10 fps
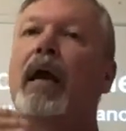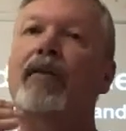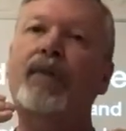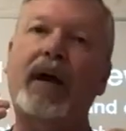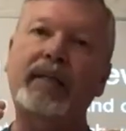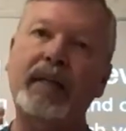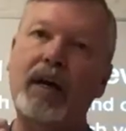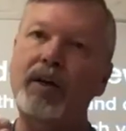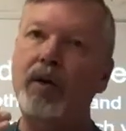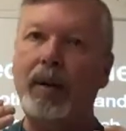If I
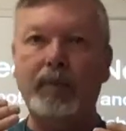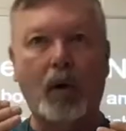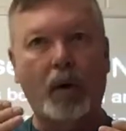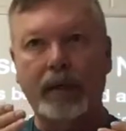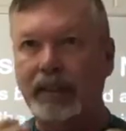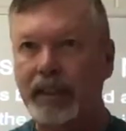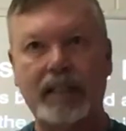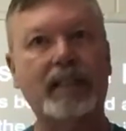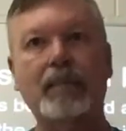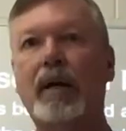tell you I'm going
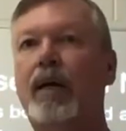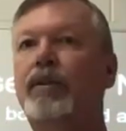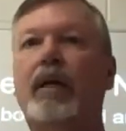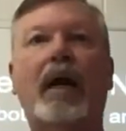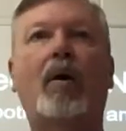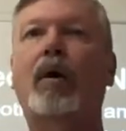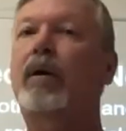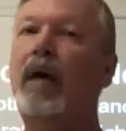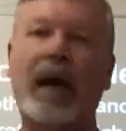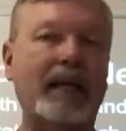60 miles an hour,
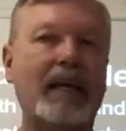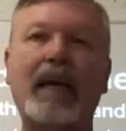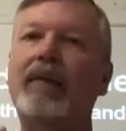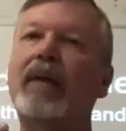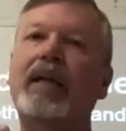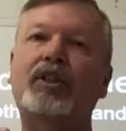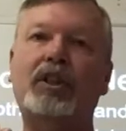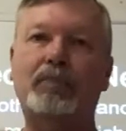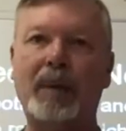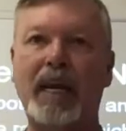again, that's
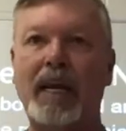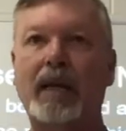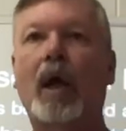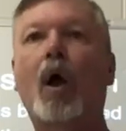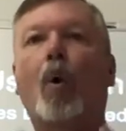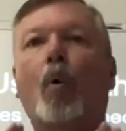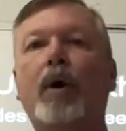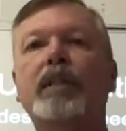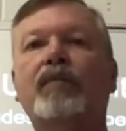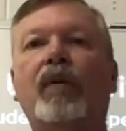speed.
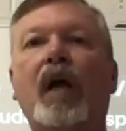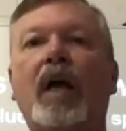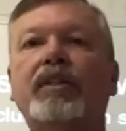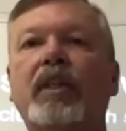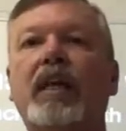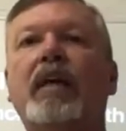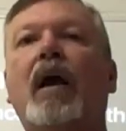What is velocity?